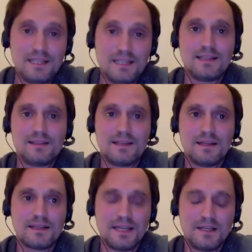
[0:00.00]
it is
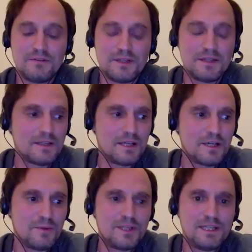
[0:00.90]
a kind of a
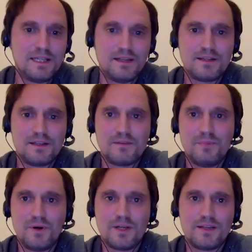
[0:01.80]
quantity that is
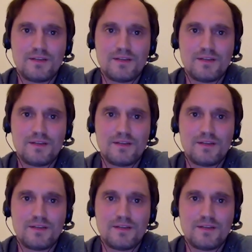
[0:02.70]
important.